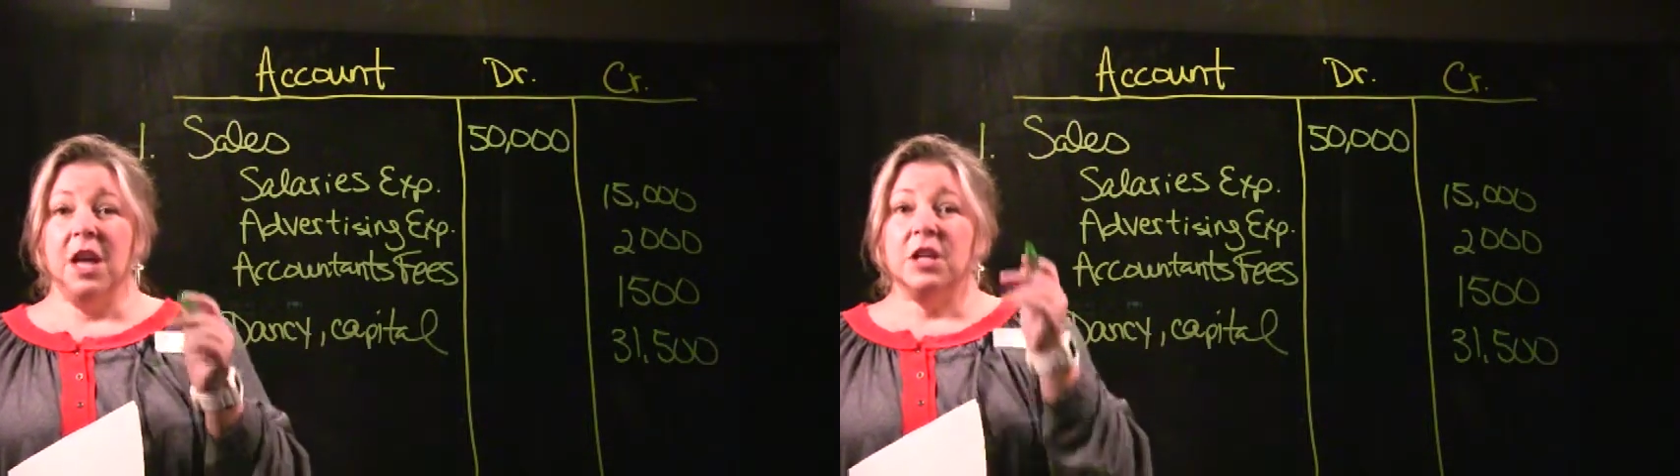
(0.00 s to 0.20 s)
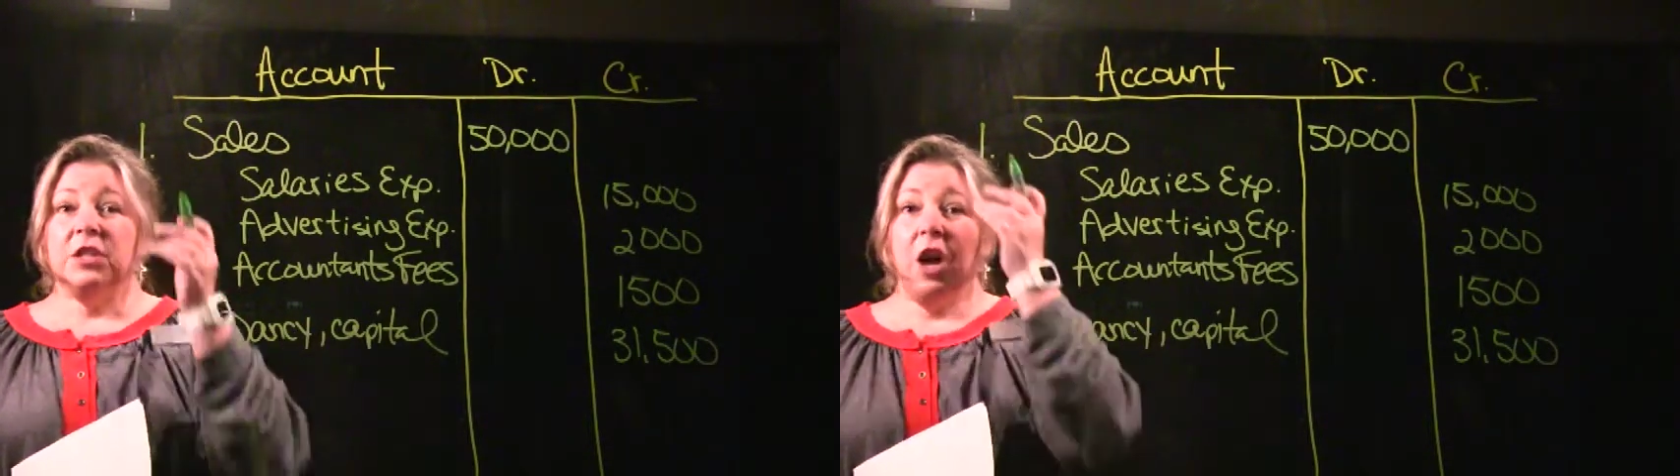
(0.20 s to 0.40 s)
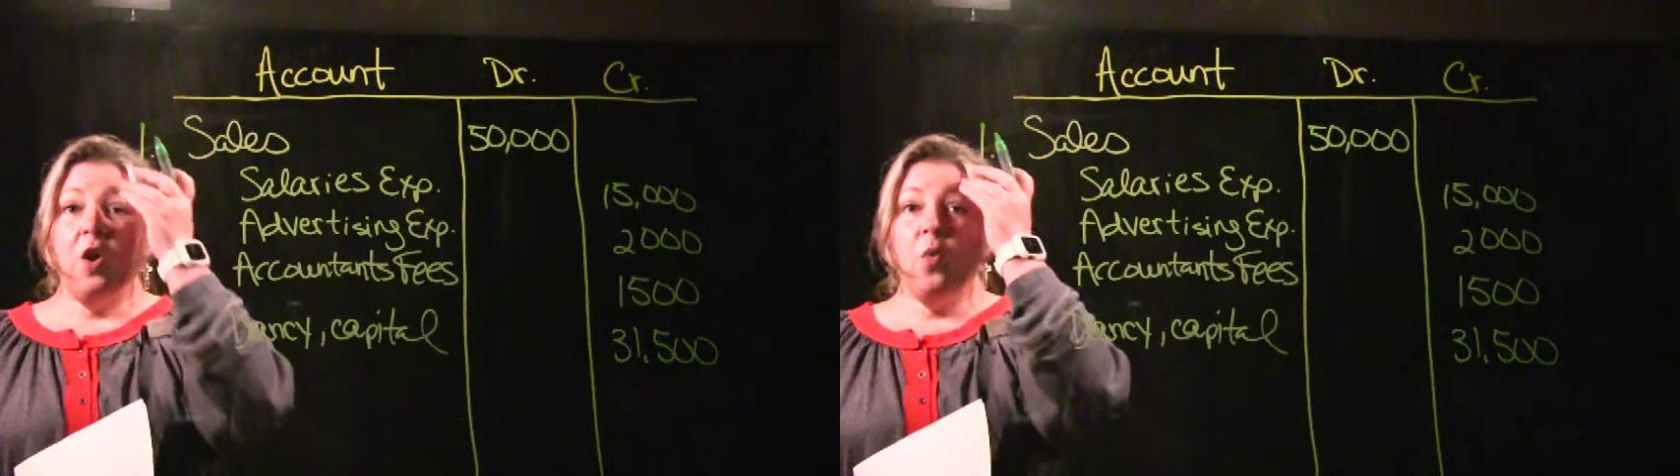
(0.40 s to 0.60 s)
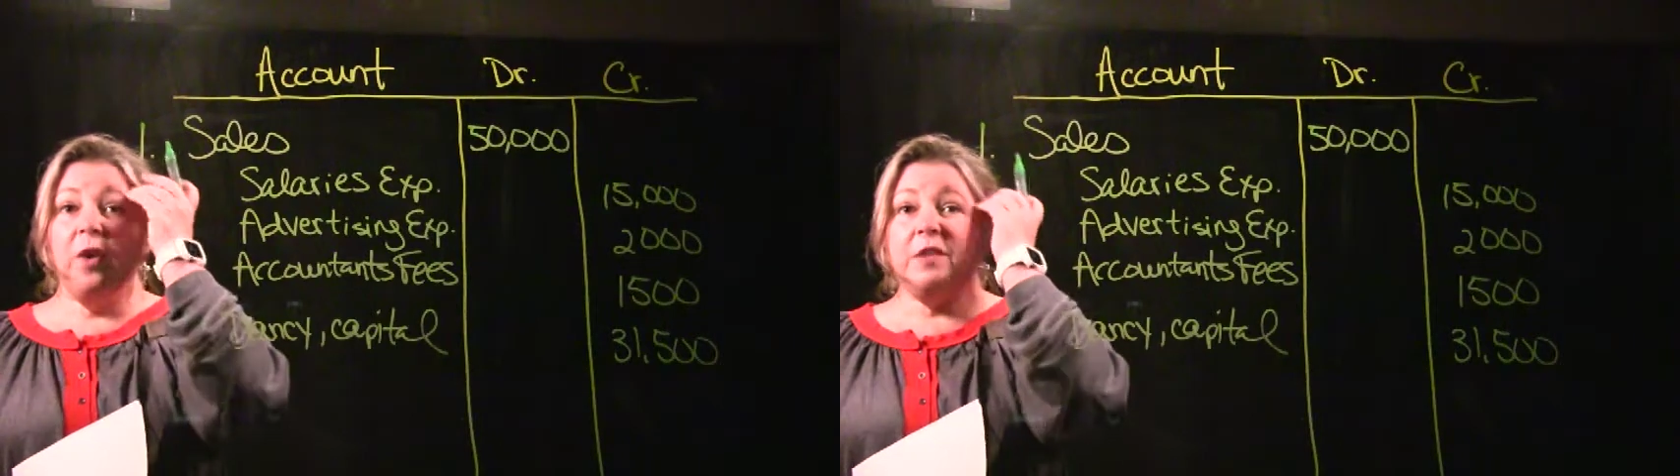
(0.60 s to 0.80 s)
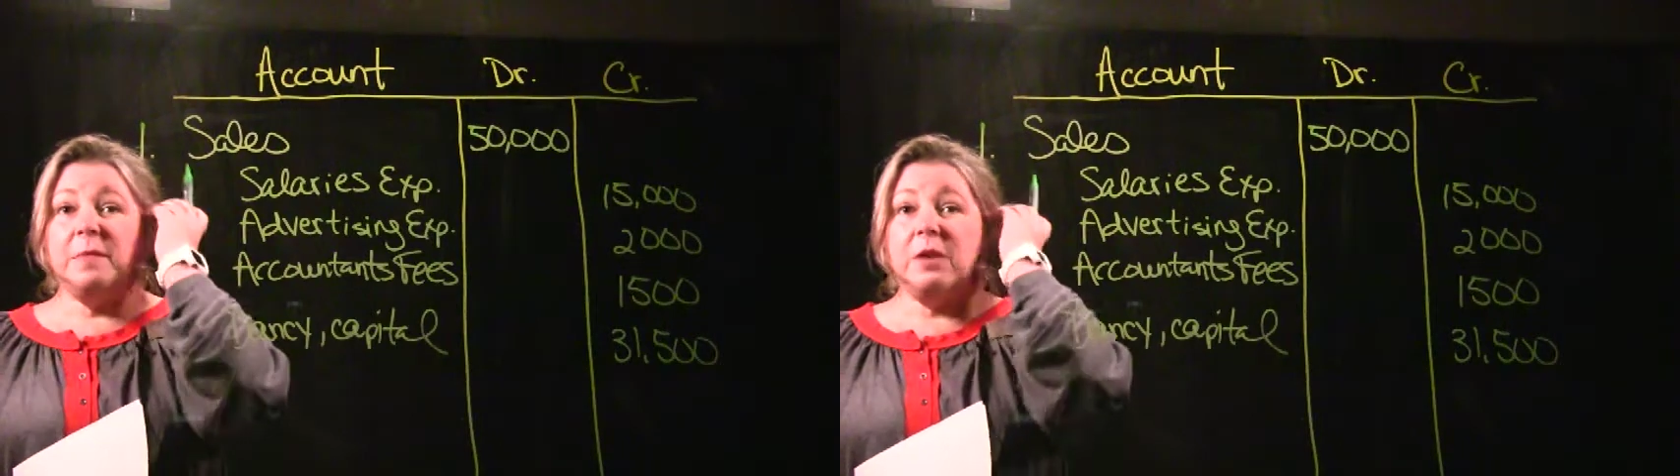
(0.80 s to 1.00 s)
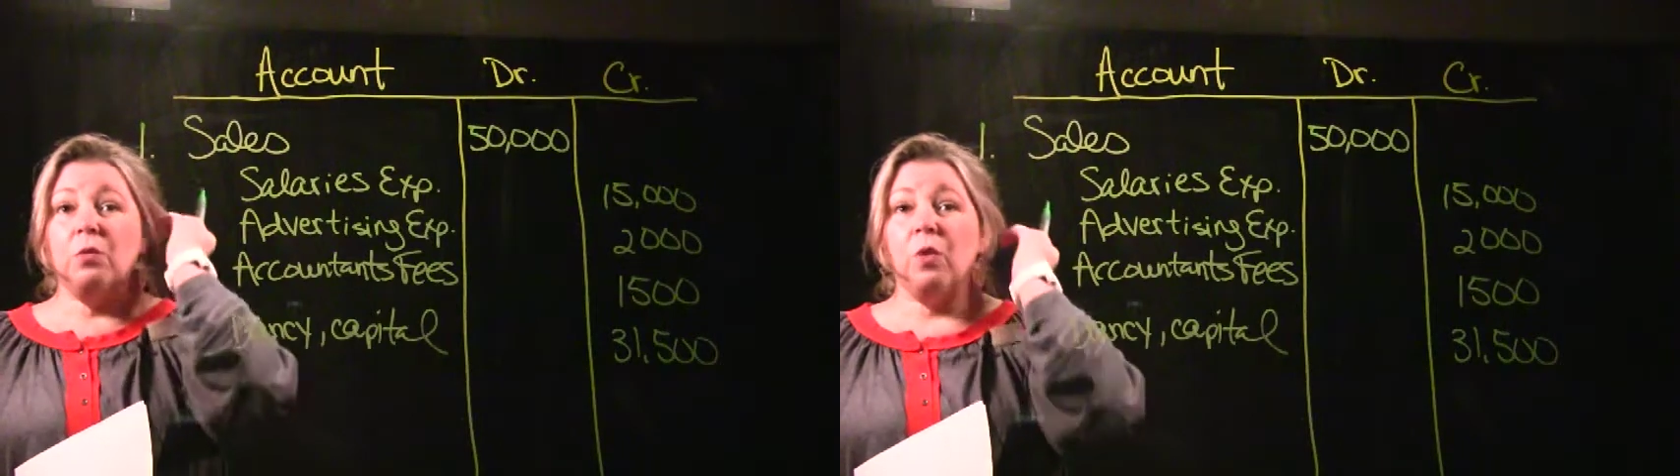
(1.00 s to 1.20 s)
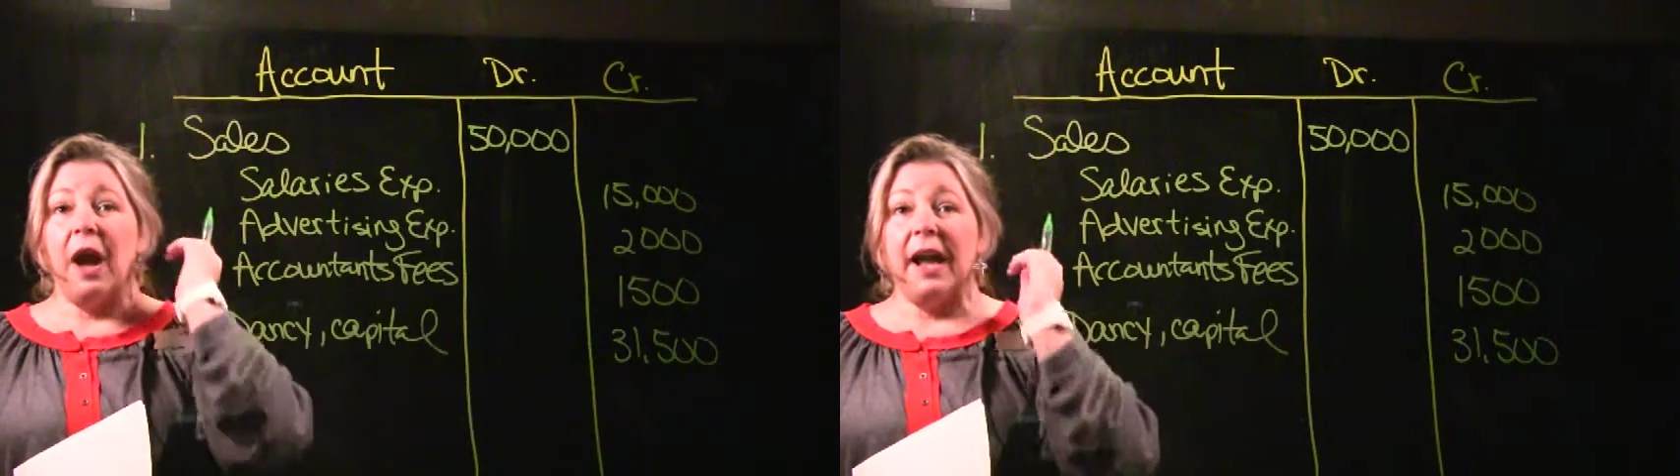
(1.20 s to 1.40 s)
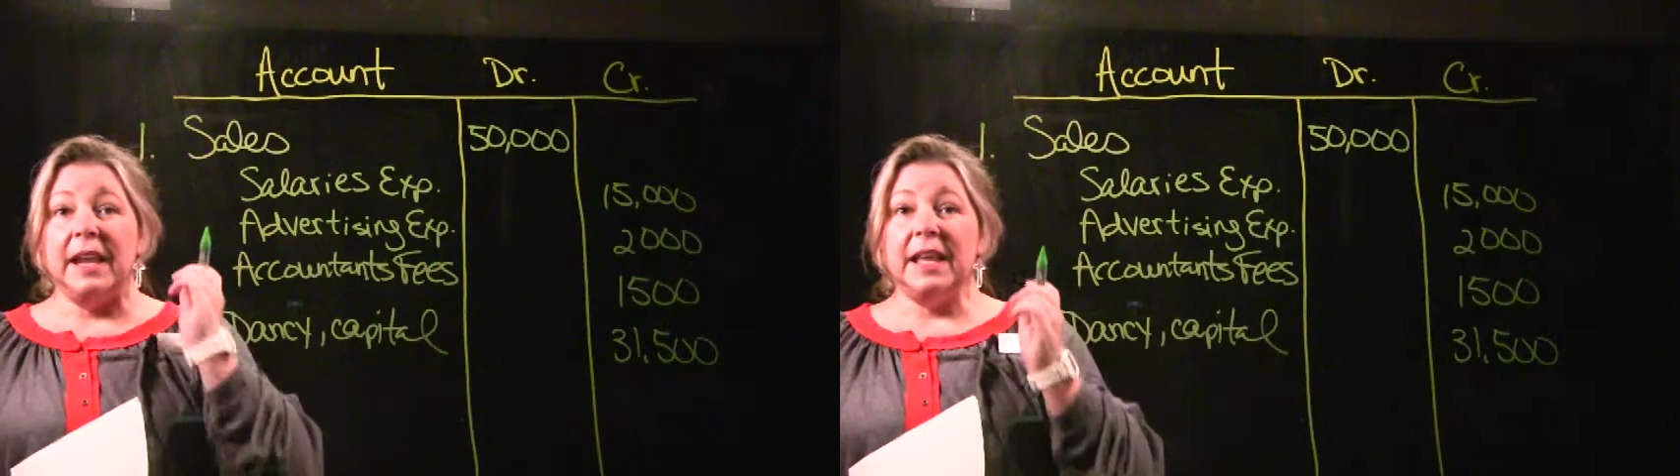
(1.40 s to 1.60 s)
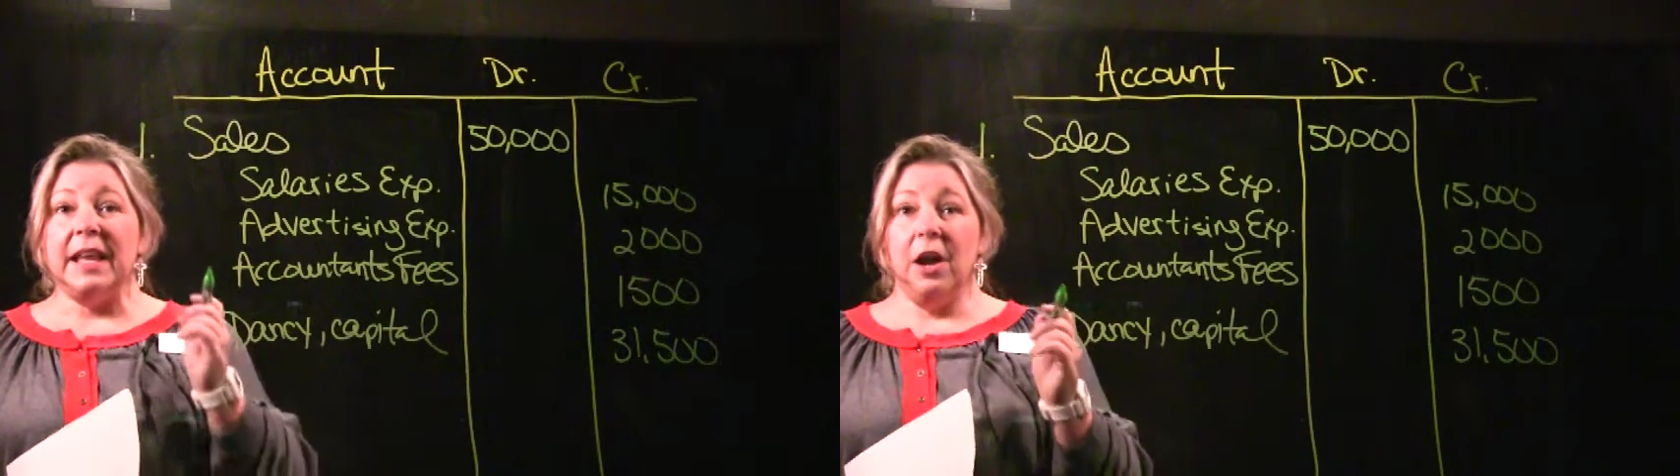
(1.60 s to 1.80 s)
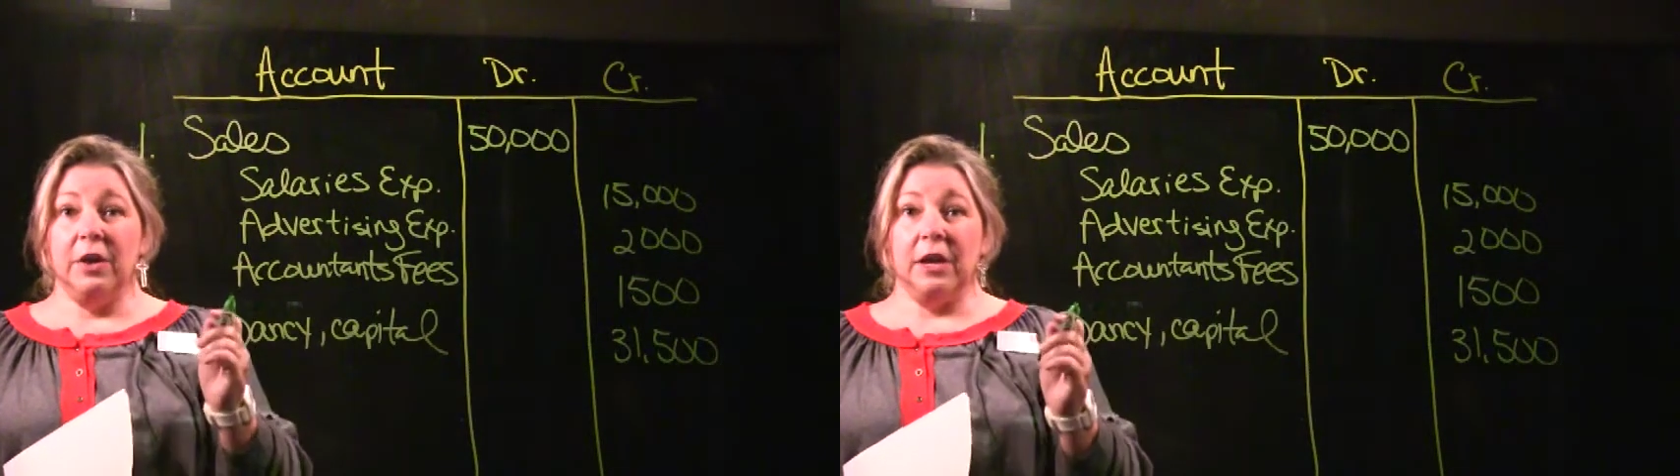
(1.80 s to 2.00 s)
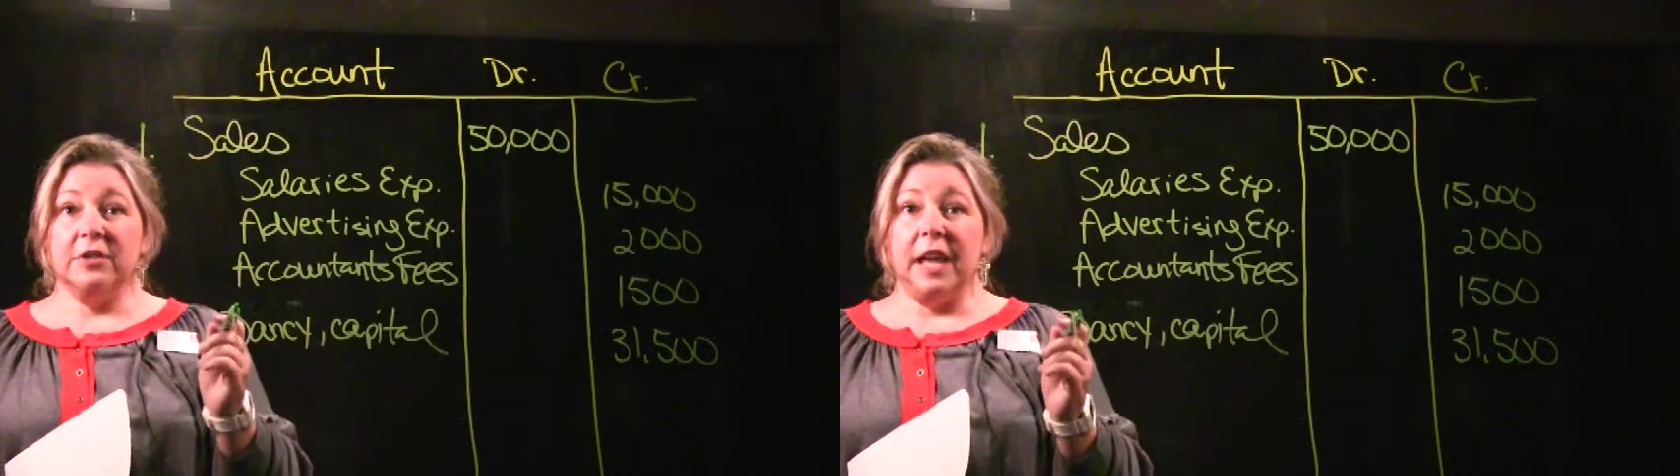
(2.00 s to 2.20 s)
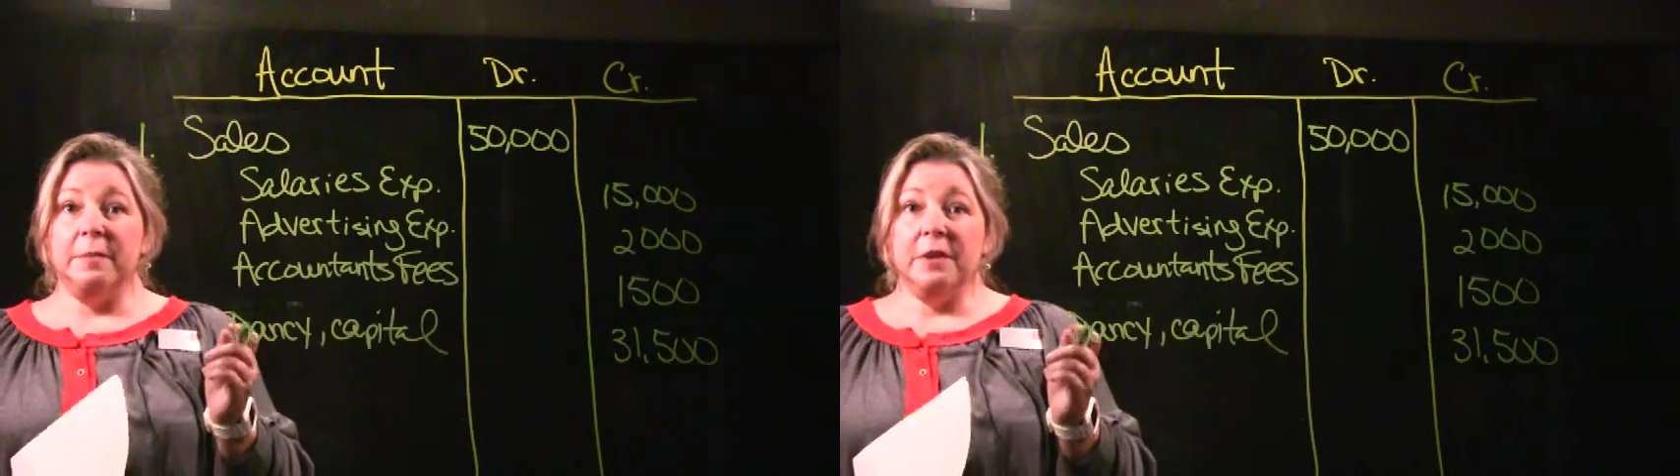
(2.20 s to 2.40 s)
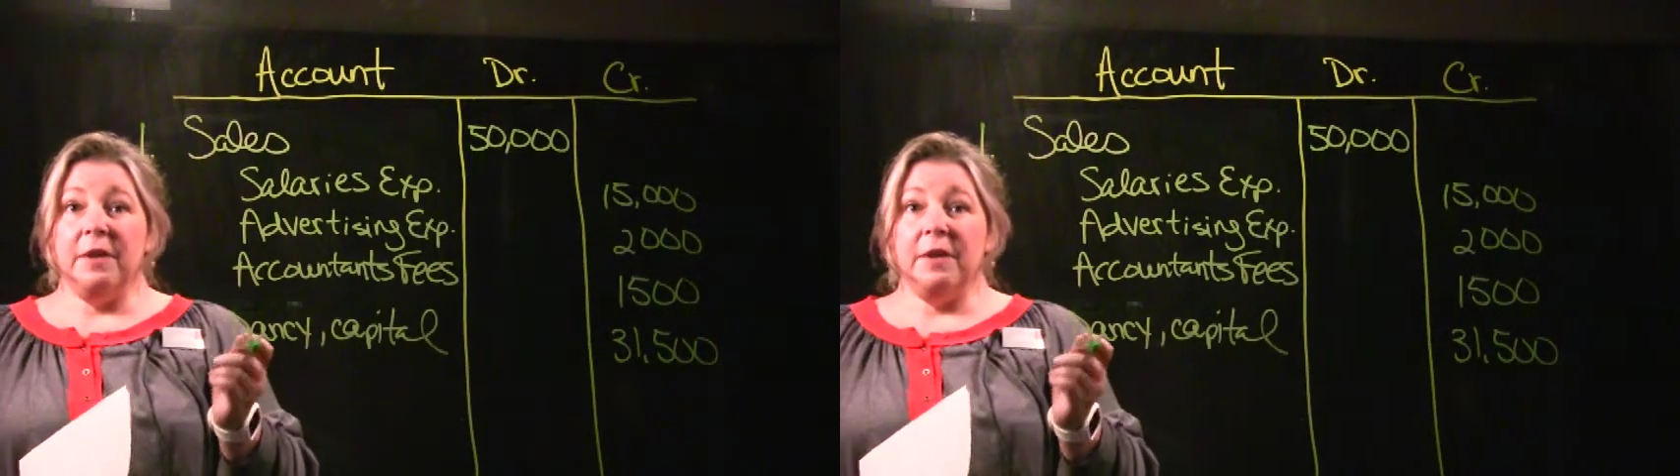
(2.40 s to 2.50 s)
So we've been writing it on our statement